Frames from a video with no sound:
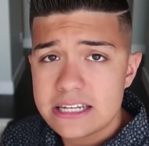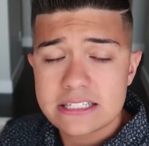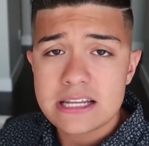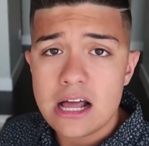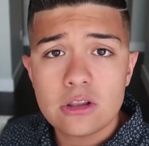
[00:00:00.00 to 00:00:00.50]
he
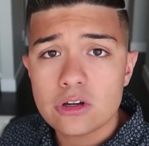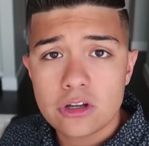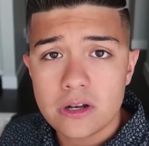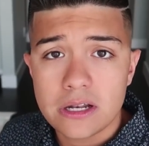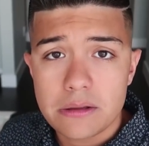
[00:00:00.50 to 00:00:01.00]
does not
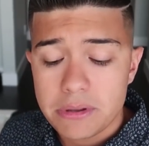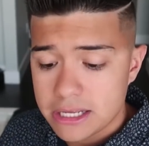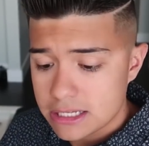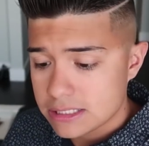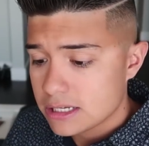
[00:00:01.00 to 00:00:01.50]
look good in it,
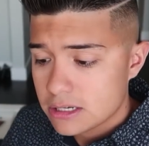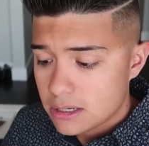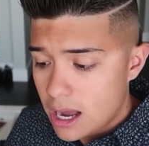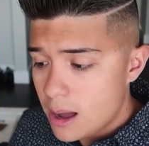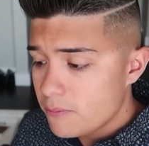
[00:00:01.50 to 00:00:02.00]
because
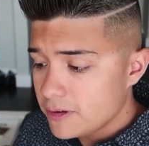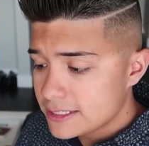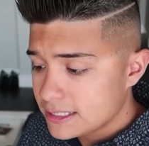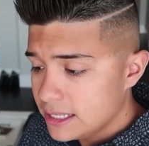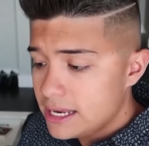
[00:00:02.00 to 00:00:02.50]

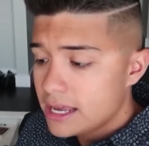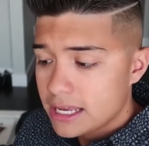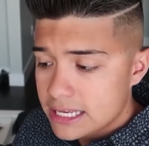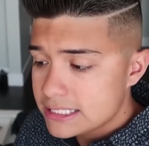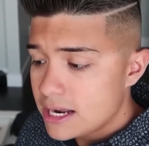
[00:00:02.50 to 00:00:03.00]

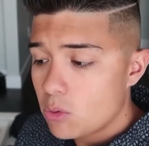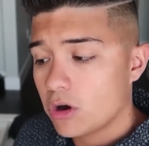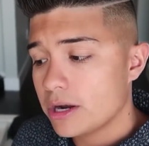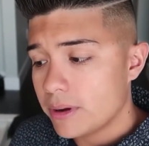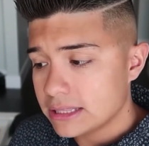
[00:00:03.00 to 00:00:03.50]
obviously he's not
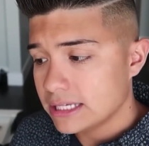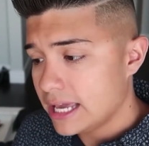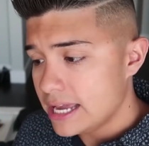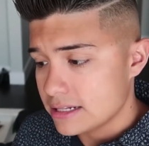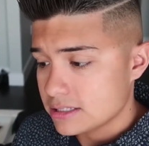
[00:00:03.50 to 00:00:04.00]
worried about the
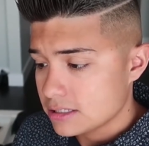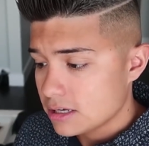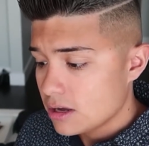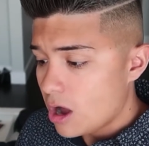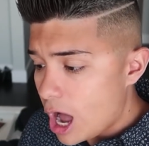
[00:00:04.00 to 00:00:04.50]
gains.
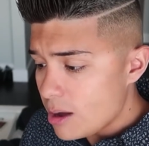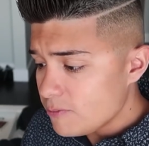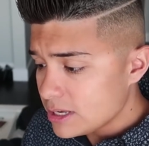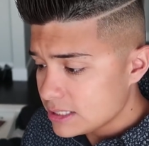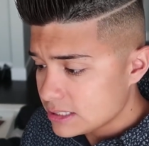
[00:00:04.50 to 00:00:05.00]

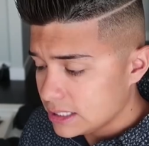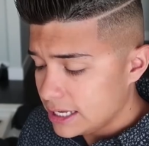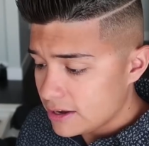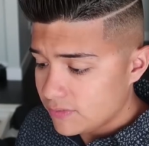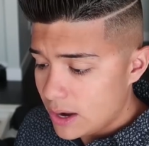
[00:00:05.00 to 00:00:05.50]

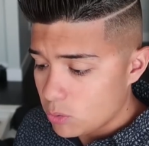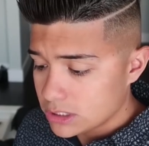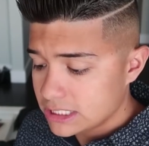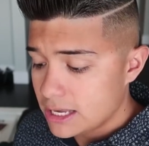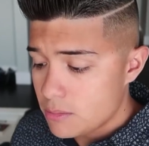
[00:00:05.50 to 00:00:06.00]
Obviously, if they
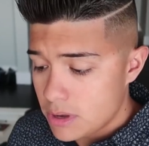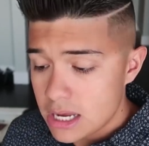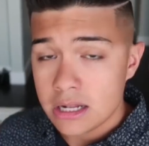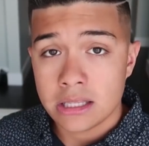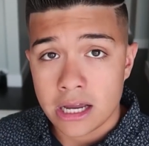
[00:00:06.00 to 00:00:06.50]
were to get
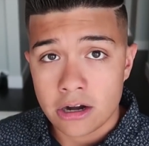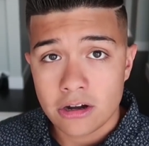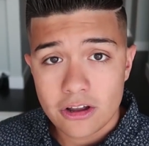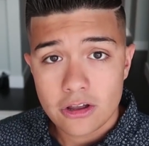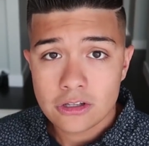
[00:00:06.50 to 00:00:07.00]
me in
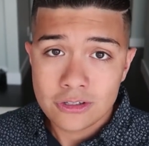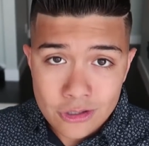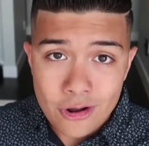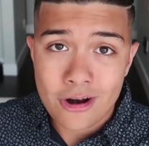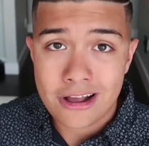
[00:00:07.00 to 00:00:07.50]
there,
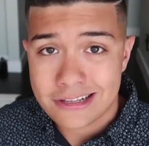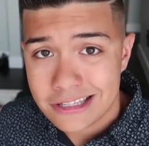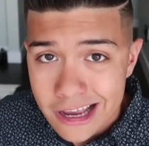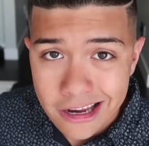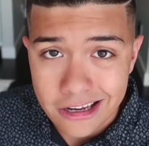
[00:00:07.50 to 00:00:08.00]
you know what I'm
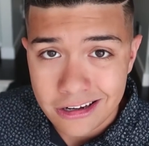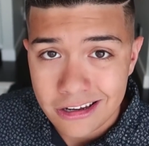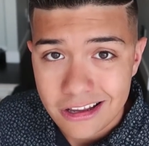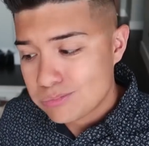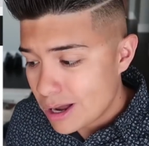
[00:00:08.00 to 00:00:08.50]

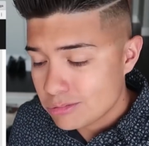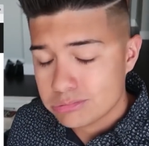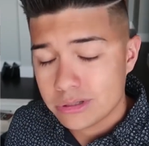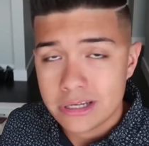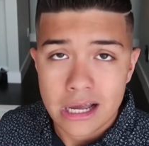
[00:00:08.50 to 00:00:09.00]
saying?
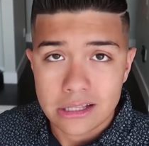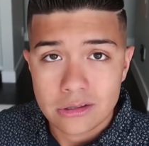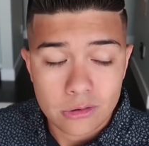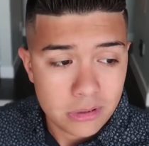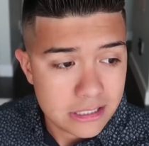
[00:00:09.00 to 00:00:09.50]
Probably not
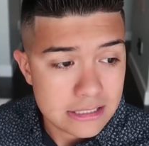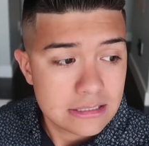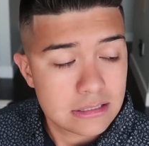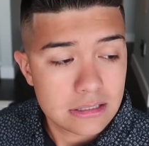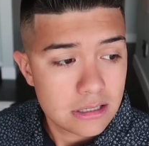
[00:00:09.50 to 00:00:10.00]
though, because